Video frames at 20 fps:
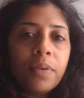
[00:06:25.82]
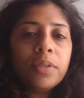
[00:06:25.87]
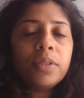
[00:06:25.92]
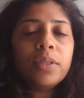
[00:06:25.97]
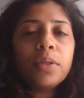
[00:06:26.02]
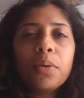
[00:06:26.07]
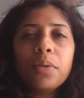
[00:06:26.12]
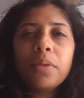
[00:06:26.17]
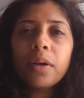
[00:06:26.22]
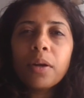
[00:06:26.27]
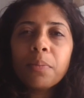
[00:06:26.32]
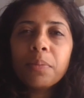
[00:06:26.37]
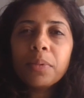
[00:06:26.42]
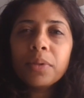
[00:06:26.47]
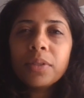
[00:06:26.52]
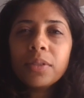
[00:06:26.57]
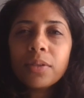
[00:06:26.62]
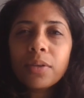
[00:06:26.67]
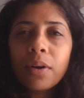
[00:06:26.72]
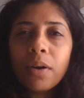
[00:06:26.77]

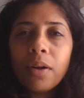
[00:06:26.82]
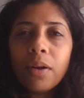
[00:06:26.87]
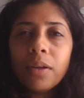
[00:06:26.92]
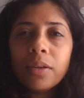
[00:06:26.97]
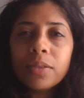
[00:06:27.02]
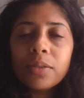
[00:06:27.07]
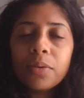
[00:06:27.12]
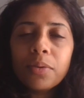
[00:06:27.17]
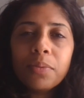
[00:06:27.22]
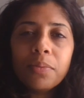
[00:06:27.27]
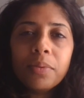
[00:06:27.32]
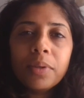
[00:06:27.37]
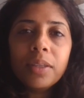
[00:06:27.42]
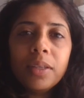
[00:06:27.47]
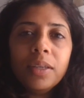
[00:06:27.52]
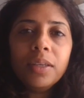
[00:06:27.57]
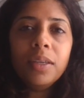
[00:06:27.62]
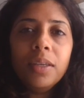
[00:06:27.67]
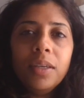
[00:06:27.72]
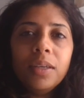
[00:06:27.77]
Physiotherapists are also
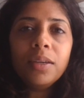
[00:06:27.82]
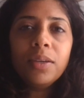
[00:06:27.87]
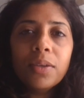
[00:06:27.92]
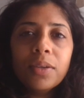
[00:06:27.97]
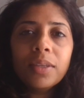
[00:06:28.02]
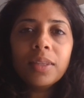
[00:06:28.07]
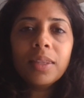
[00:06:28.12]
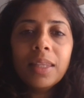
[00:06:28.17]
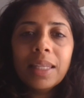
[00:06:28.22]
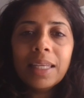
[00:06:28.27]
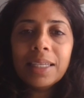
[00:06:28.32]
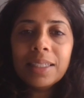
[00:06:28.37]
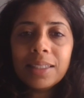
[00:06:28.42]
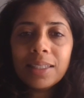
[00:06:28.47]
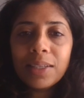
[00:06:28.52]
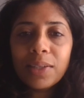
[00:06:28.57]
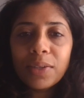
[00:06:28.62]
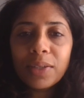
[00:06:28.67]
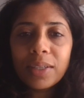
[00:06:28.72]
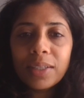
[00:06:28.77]
really good
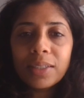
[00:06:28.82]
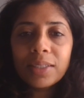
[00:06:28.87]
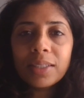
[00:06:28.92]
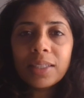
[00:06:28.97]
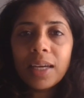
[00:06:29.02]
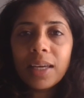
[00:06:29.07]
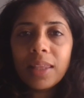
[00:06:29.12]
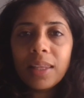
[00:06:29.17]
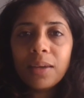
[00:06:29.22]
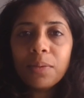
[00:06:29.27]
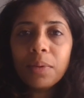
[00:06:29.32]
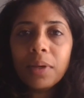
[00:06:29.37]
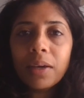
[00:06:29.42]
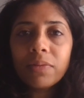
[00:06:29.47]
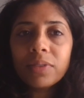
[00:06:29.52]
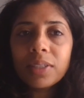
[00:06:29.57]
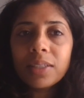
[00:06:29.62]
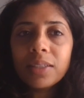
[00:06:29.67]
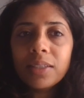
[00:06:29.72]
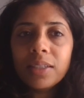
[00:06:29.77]
listeners. I think we
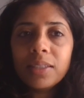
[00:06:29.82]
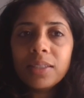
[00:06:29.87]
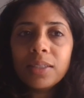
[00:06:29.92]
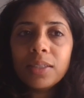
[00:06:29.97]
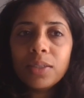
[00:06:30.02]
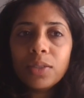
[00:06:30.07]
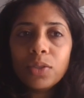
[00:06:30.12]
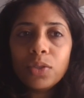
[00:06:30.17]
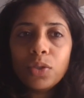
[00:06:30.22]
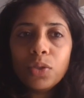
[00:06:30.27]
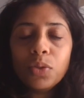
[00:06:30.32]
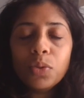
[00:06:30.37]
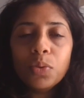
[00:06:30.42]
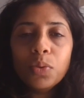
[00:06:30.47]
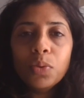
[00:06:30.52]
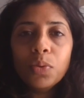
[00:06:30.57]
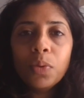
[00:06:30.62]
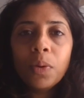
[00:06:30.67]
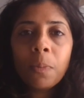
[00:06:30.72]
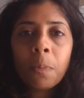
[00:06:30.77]
have to listen
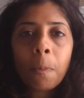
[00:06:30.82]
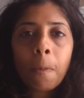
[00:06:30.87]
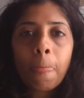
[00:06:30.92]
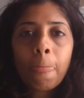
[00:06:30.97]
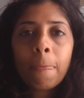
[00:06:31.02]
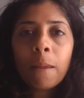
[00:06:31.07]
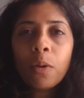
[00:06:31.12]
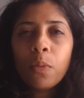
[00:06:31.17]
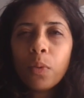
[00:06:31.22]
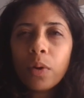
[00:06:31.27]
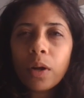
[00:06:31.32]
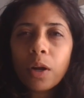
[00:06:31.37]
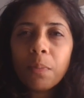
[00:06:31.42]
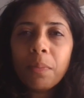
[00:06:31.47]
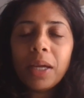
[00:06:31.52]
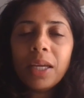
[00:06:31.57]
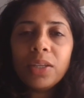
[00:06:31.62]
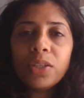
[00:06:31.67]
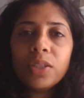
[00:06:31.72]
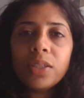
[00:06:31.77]
to what our
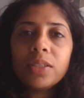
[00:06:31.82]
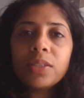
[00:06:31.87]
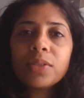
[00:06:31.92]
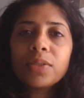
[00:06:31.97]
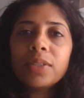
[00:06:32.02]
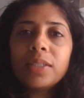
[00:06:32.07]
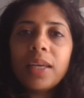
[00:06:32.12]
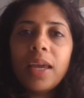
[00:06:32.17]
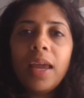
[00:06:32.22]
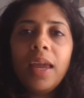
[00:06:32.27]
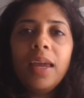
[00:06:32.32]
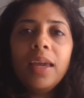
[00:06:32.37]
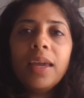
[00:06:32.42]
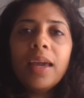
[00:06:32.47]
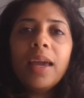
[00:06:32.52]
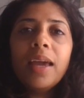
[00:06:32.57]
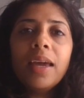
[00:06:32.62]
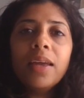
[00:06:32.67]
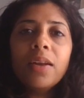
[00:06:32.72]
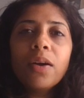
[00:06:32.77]
patients are saying
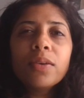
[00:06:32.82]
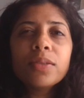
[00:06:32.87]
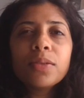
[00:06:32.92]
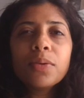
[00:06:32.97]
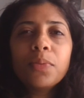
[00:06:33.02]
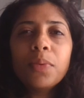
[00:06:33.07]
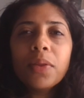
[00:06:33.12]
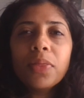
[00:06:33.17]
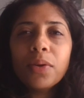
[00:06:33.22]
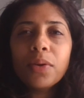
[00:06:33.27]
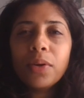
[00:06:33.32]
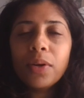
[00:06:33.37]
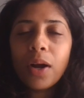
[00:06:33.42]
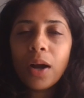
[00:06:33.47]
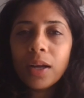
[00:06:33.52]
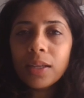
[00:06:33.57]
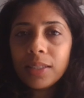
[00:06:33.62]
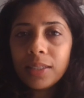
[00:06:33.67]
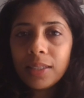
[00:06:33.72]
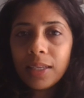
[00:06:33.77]
and also what they're
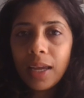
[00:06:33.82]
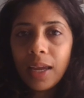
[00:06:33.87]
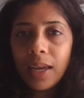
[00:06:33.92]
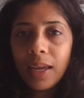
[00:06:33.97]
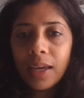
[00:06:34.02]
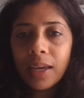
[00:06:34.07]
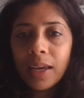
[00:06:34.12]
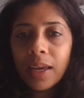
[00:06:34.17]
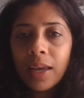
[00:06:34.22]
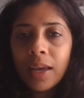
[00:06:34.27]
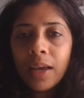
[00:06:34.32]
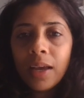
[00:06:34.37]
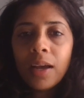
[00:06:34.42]
not saying.